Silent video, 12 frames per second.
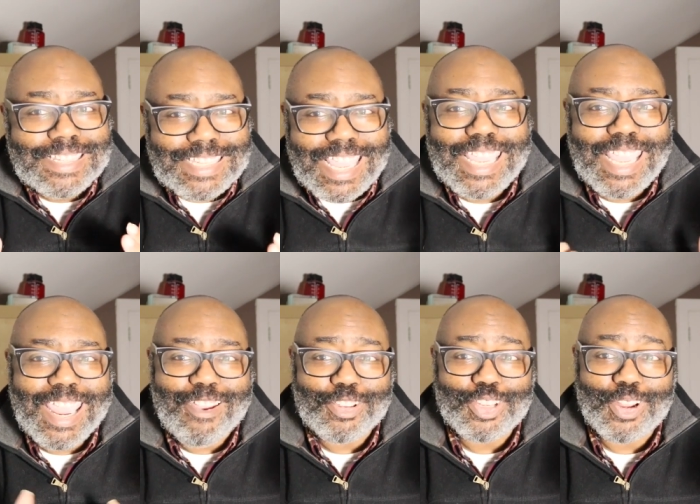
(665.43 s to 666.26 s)
Take
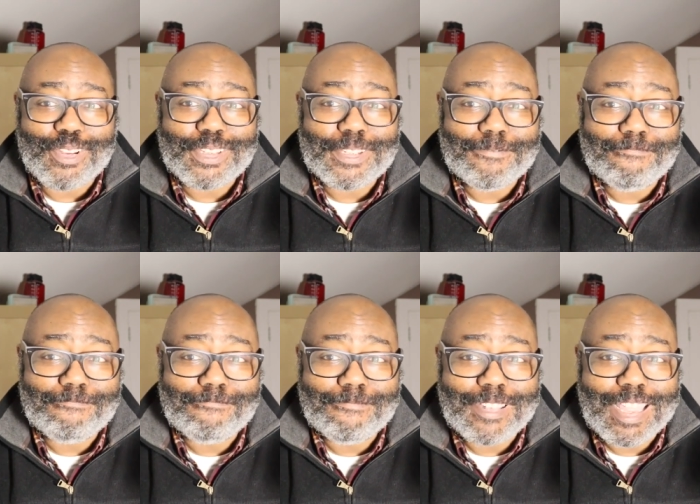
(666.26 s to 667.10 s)
care, church.
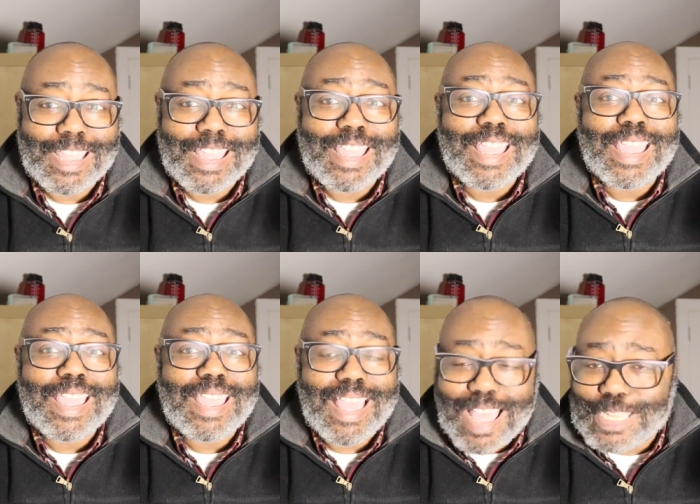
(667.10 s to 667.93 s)

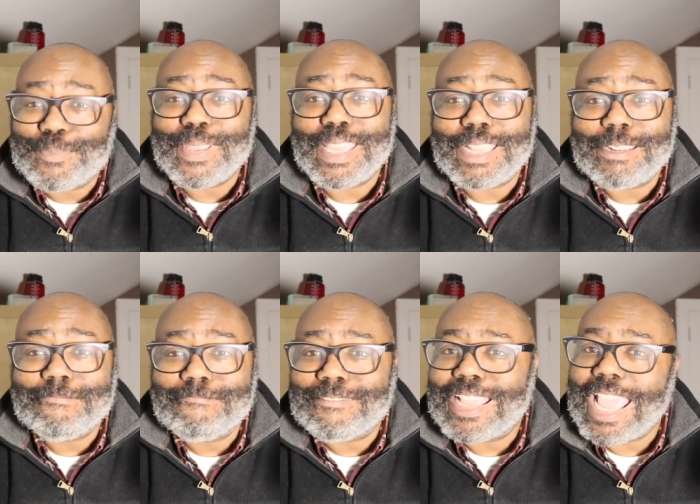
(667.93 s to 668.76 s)
Godspeed,
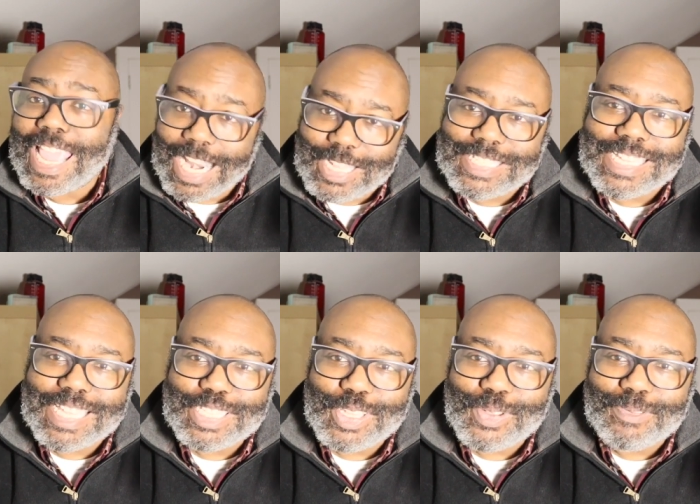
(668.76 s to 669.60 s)
and I'll see
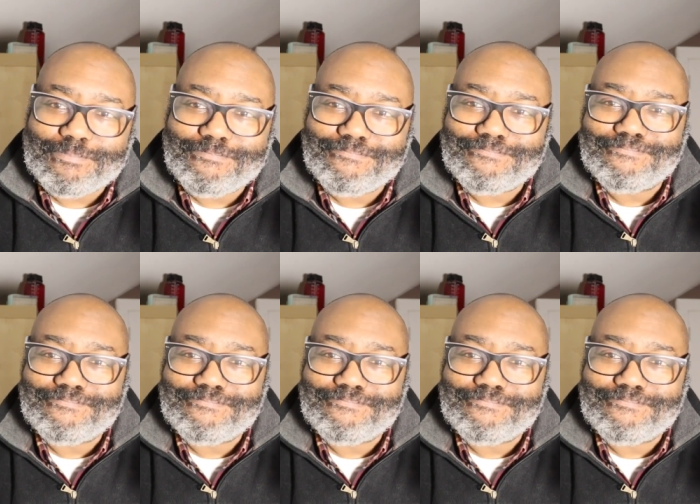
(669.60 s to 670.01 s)
you soon.